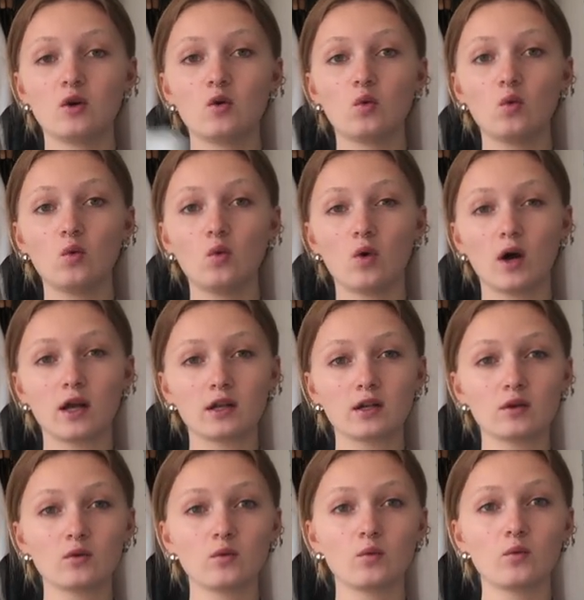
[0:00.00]

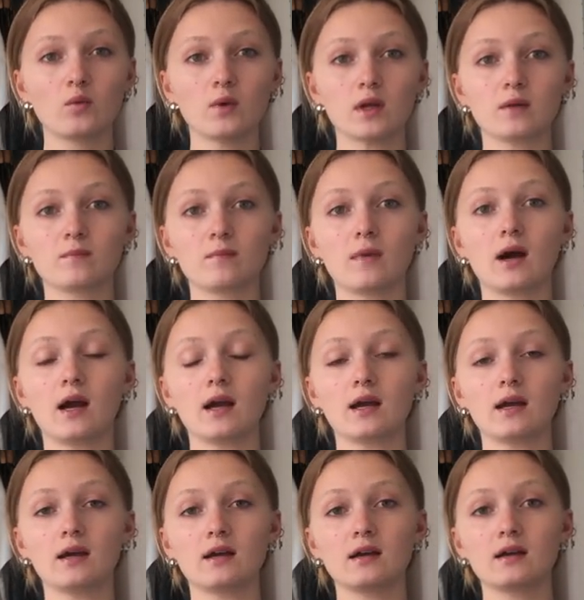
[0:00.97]
one with
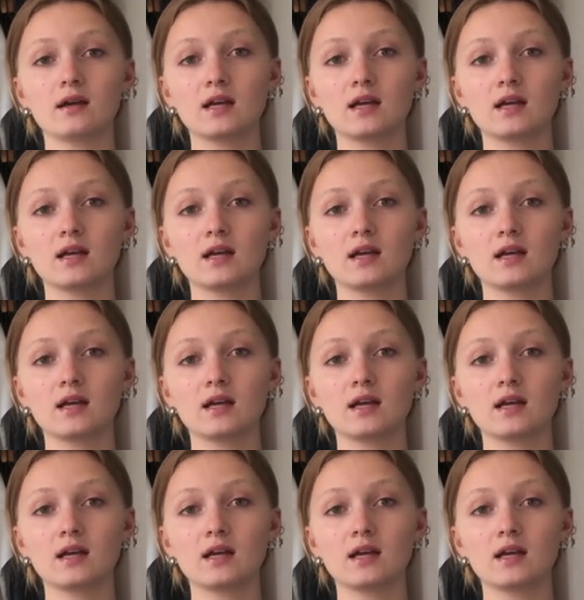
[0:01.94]
my